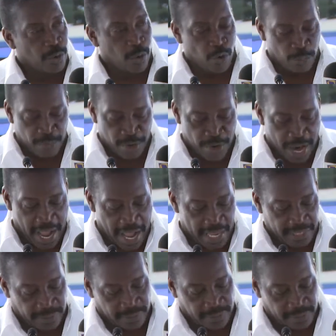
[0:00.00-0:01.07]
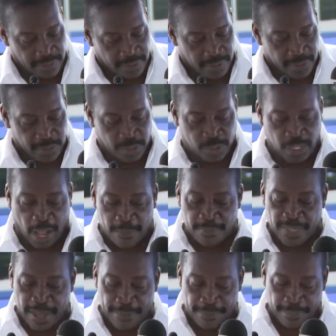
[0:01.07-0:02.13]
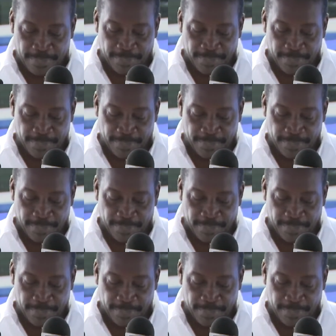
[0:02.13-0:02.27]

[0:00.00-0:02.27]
open your eyes, stop them,